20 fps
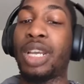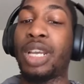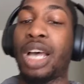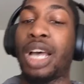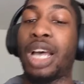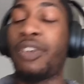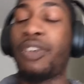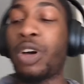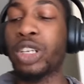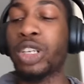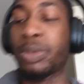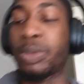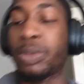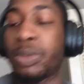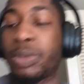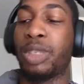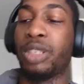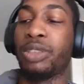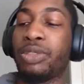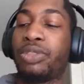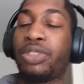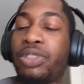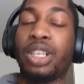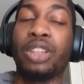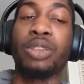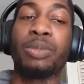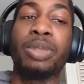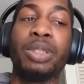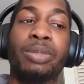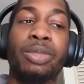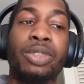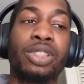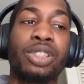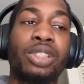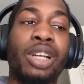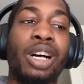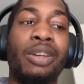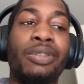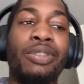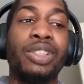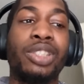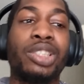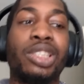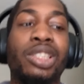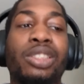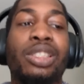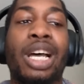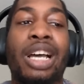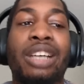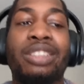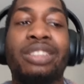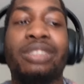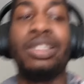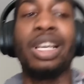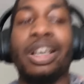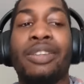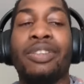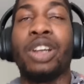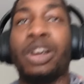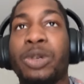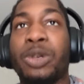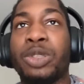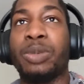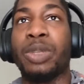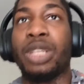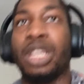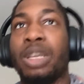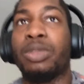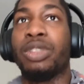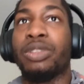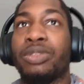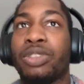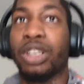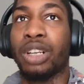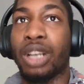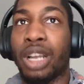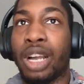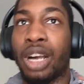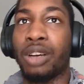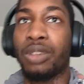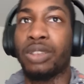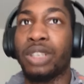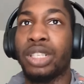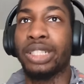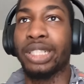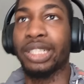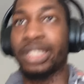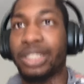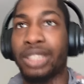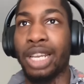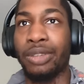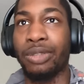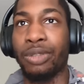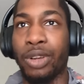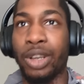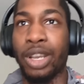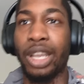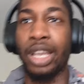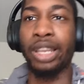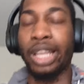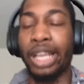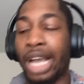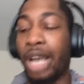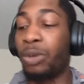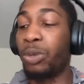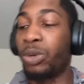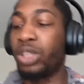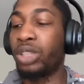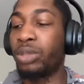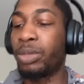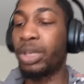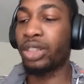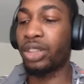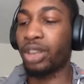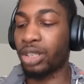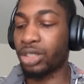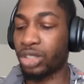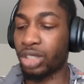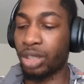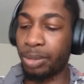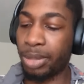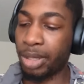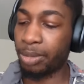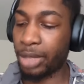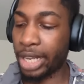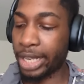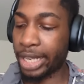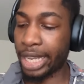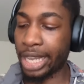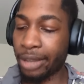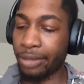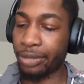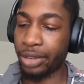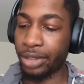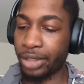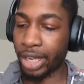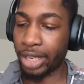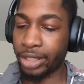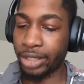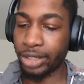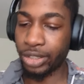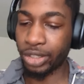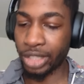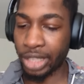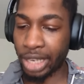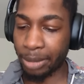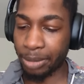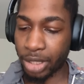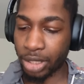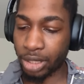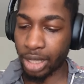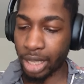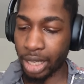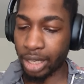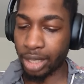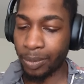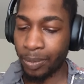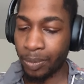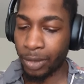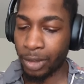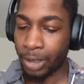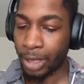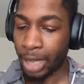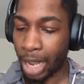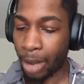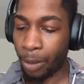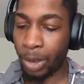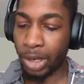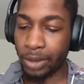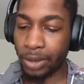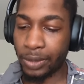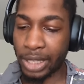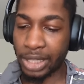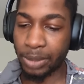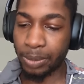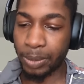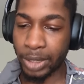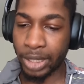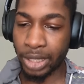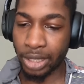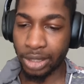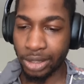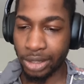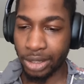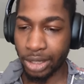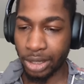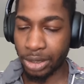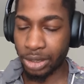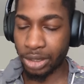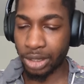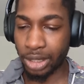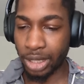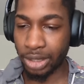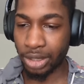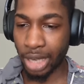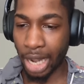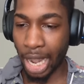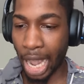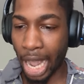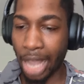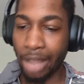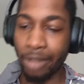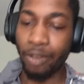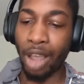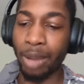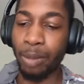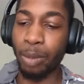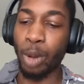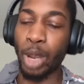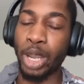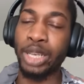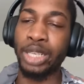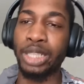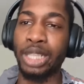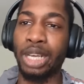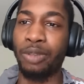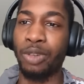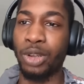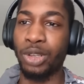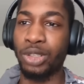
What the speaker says: I've always been able to feel other people's stuff. It's just I haven't always been able to figure out and decipher it. And like I will admit, there are some people I can't feel their energy, and I'm just like, I wonder if that's because they're such a high vibrating level.